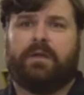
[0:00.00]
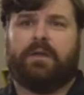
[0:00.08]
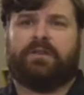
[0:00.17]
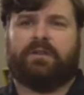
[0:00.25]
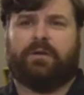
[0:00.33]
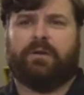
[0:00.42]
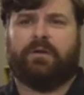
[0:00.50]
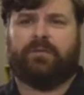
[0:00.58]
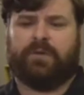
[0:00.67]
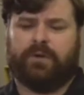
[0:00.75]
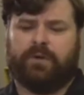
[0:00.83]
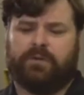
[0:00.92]
So if
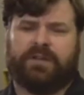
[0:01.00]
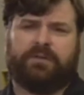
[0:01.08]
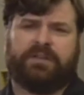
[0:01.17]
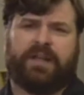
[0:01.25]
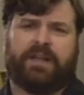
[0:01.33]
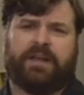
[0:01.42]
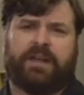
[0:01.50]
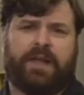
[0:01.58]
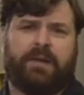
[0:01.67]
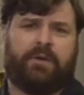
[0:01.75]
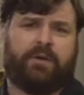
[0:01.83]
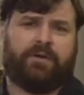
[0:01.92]
the hose outside
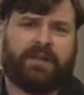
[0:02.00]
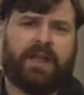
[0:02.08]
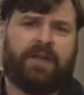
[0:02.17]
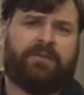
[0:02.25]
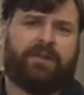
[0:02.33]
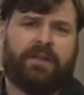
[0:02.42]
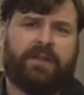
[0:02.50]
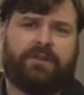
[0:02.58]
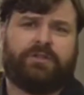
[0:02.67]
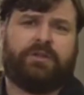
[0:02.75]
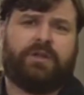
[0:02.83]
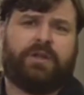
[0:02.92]
diameter is a ½
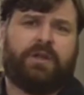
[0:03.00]
inch,